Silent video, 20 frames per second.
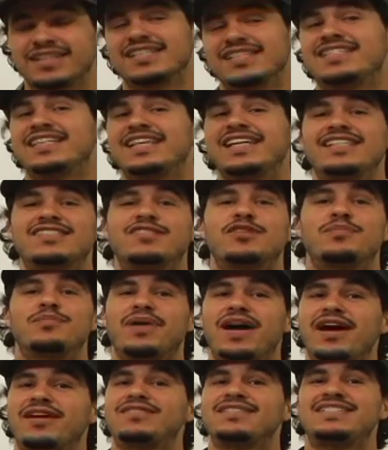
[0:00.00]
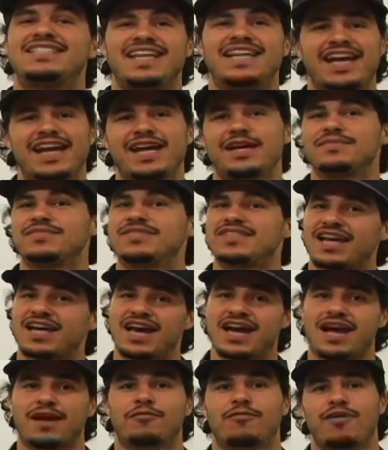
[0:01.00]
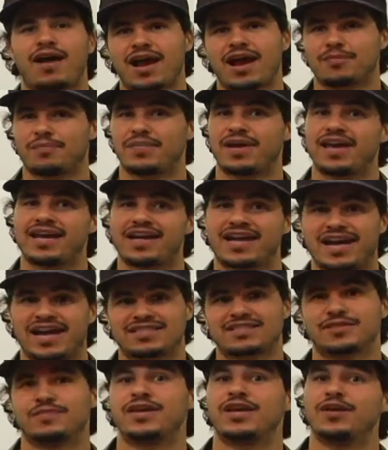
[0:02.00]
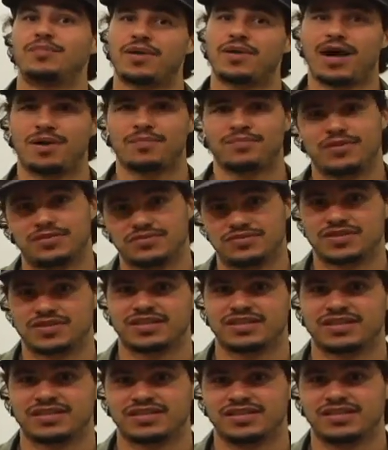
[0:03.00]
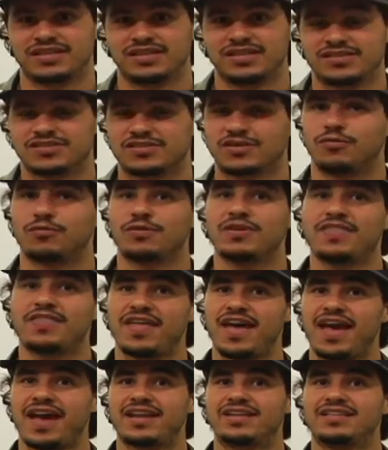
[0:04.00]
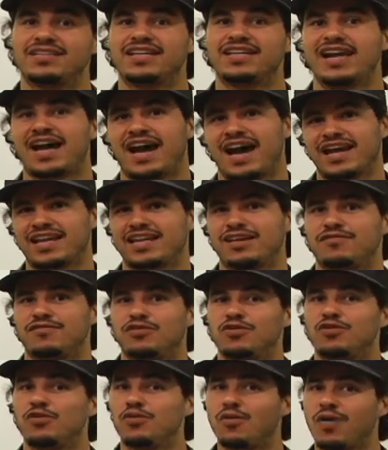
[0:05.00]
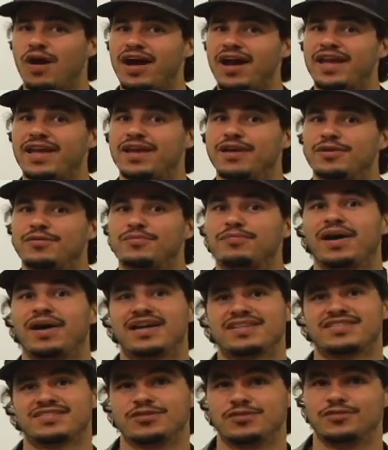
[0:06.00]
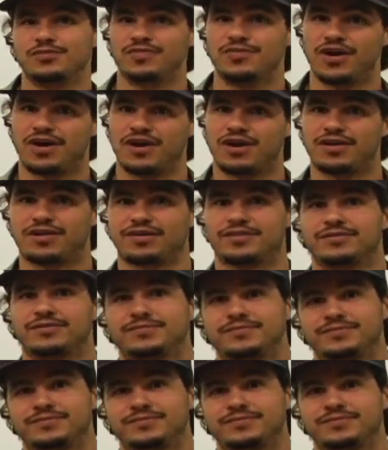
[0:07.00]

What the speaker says: Because it's about damn time Rock Band got some hip hop music. So with that, I give you Who I Am by Snoop Dogg.